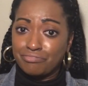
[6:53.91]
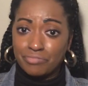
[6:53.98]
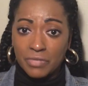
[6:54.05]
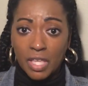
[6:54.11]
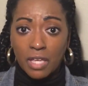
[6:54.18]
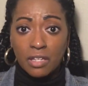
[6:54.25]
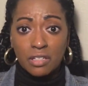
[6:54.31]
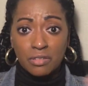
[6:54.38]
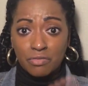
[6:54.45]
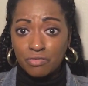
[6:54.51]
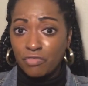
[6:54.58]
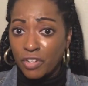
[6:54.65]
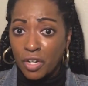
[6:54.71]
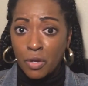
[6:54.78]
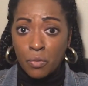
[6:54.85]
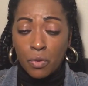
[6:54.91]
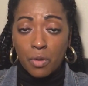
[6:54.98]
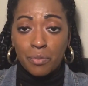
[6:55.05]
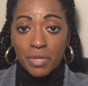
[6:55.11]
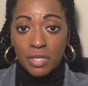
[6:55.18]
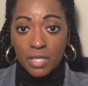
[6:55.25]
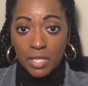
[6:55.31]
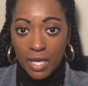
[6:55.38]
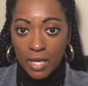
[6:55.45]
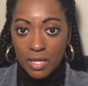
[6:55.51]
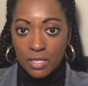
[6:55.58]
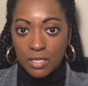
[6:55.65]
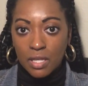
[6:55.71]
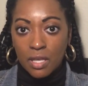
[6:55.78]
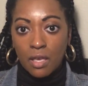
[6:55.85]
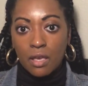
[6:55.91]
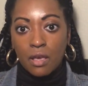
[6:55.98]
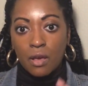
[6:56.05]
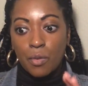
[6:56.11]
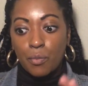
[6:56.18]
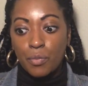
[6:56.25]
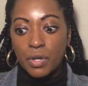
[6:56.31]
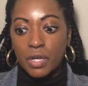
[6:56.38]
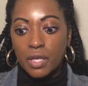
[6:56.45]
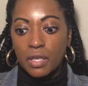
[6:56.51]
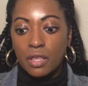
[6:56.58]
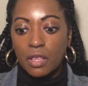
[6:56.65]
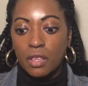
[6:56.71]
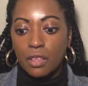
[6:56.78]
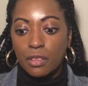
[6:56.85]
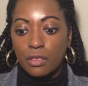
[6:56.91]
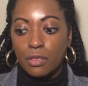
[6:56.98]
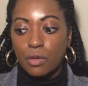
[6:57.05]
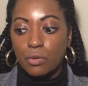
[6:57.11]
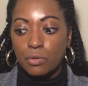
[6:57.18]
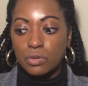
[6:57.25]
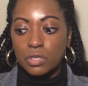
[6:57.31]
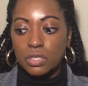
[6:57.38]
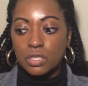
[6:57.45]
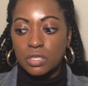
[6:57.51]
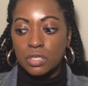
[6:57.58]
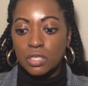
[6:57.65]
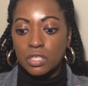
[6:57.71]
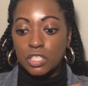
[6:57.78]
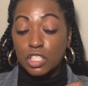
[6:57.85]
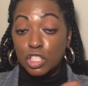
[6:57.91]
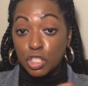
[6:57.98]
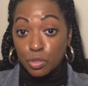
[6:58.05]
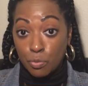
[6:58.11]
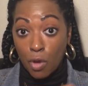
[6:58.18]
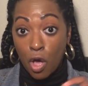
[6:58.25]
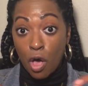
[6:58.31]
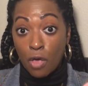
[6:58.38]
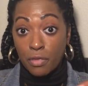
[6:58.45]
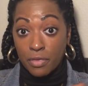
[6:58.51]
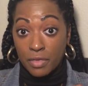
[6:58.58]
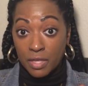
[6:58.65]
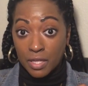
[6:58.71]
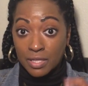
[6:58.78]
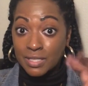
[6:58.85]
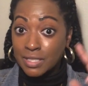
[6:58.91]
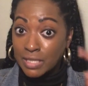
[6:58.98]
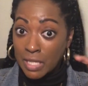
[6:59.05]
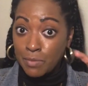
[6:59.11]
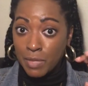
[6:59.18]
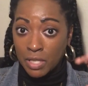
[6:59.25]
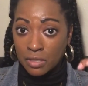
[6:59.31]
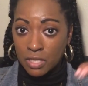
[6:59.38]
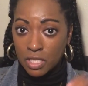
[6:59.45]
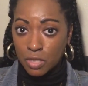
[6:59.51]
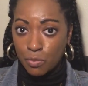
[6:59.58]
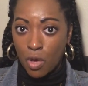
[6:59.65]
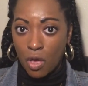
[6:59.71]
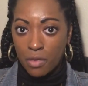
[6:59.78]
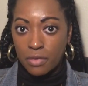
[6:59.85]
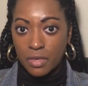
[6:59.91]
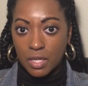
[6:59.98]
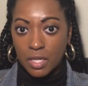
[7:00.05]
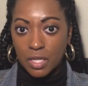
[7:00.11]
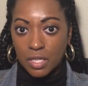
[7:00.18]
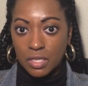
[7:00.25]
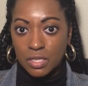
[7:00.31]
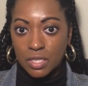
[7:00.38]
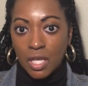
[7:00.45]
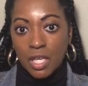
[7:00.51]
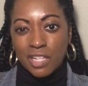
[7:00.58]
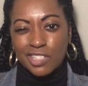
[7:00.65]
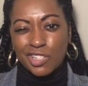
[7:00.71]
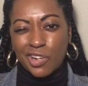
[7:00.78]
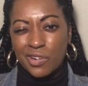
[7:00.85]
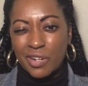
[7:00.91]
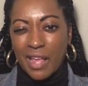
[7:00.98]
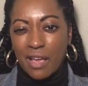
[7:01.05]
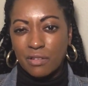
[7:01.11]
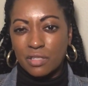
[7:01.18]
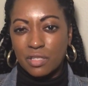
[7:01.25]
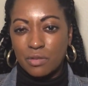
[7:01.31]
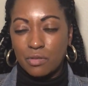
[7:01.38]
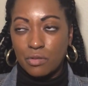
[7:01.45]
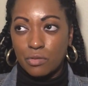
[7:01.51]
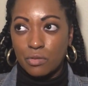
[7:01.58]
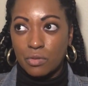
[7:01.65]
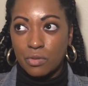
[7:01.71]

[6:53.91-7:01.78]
That could very well be the case. But those small things, seemingly small things, turn out to